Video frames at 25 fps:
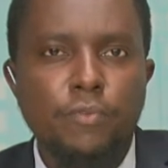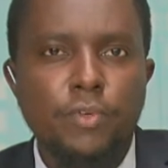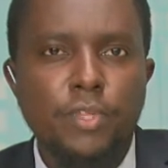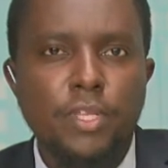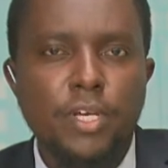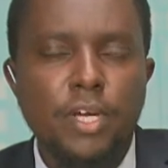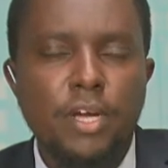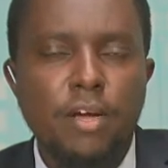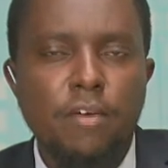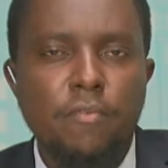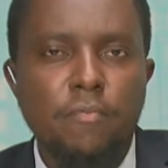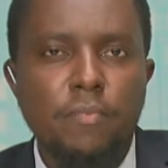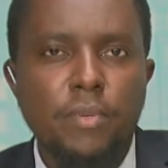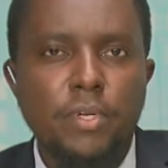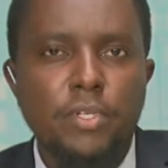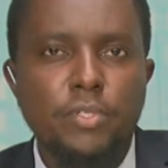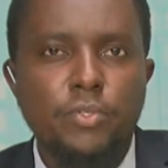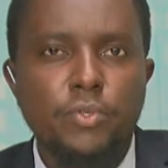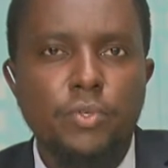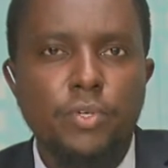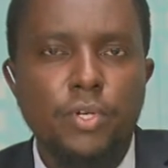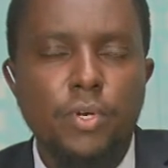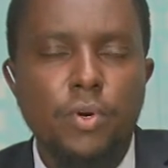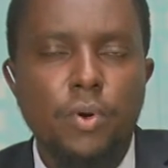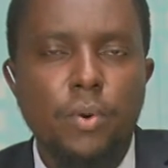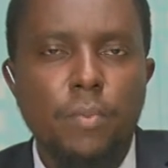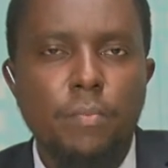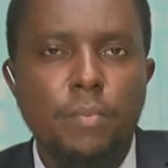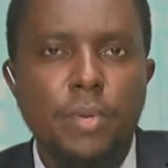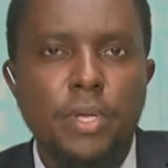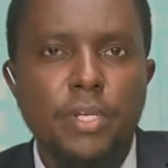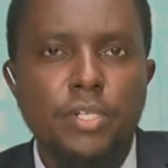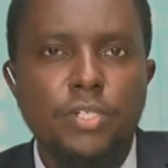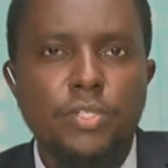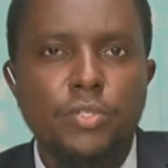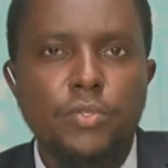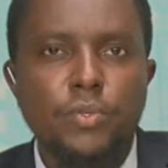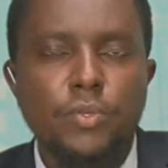for the government to
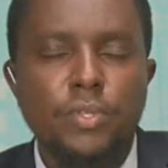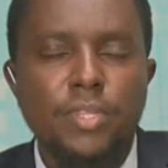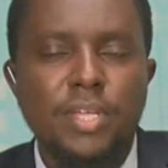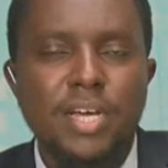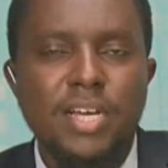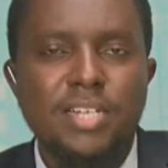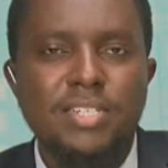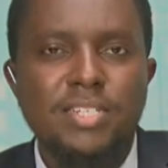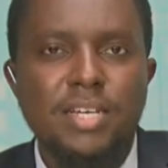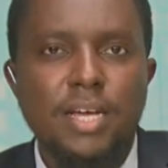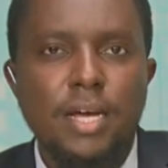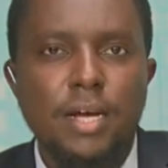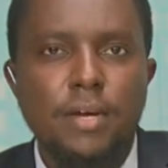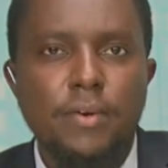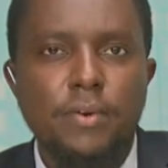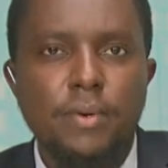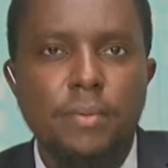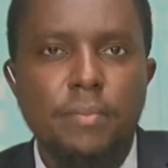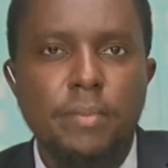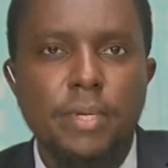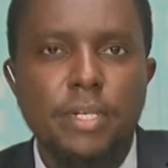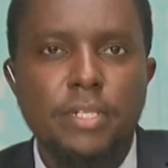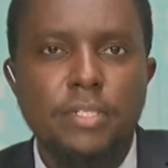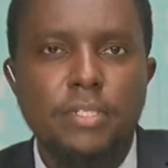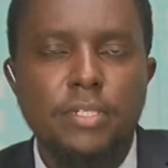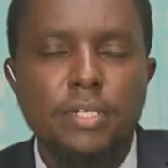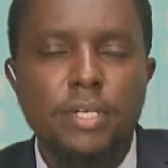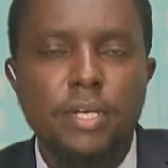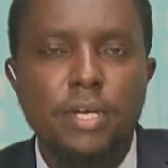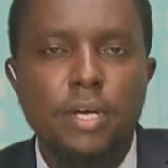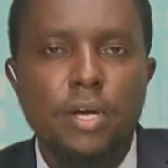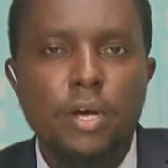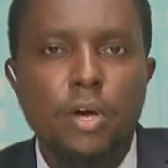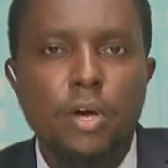recommit to that agreement,